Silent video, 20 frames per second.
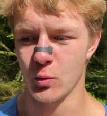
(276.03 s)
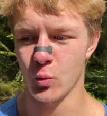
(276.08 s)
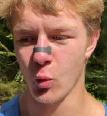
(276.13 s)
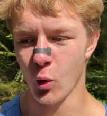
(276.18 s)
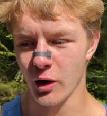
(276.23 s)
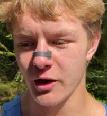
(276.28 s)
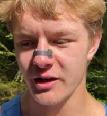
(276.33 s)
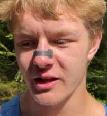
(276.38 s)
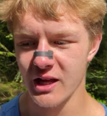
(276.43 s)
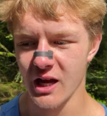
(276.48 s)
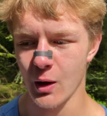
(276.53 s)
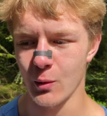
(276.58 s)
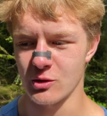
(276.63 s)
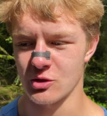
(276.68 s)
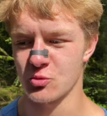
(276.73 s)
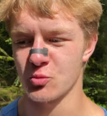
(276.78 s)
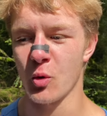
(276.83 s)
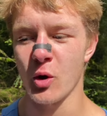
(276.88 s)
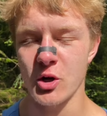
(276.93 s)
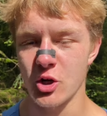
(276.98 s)
1 year I
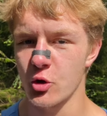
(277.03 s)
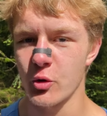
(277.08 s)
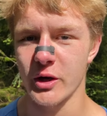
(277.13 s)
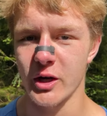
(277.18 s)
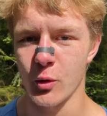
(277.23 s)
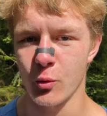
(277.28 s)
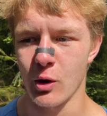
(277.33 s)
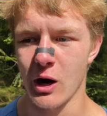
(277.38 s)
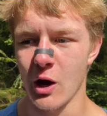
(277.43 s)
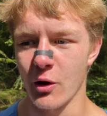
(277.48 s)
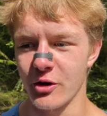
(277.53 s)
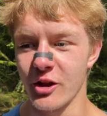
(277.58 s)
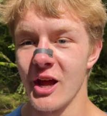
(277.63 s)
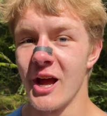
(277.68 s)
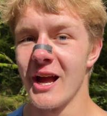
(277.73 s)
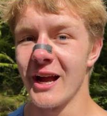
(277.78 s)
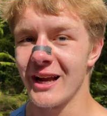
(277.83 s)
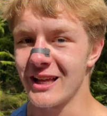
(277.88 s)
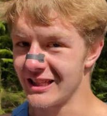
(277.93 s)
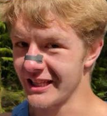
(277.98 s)
was wandering around,
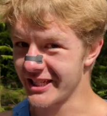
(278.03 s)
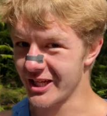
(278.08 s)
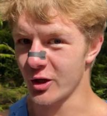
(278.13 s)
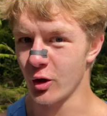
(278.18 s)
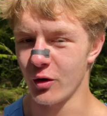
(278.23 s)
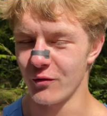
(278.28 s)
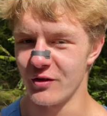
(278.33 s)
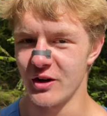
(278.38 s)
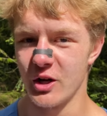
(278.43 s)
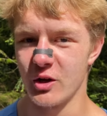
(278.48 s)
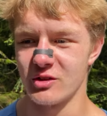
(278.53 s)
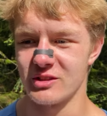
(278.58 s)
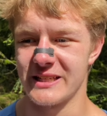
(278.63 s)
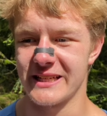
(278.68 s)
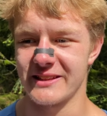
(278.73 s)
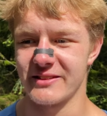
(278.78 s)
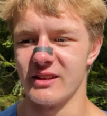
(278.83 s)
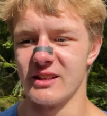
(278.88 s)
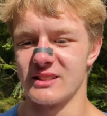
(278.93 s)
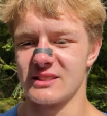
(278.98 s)
clicking on videos
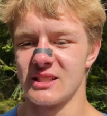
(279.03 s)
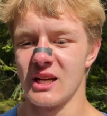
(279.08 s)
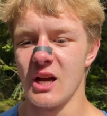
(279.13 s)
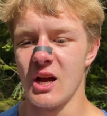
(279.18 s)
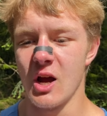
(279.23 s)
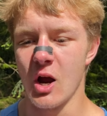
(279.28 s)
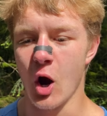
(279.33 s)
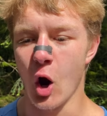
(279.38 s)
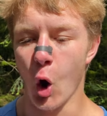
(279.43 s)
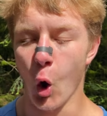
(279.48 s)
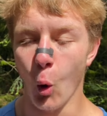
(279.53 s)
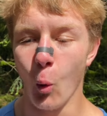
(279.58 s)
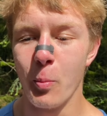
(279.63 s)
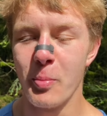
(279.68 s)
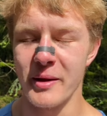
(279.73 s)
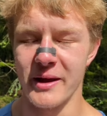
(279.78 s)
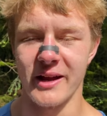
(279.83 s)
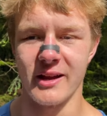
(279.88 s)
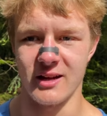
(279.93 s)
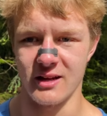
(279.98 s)
like this,
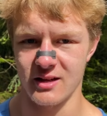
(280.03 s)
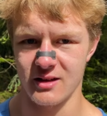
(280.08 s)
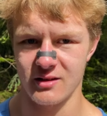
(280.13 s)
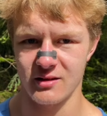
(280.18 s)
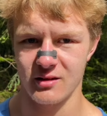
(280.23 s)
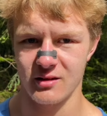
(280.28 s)
hoping,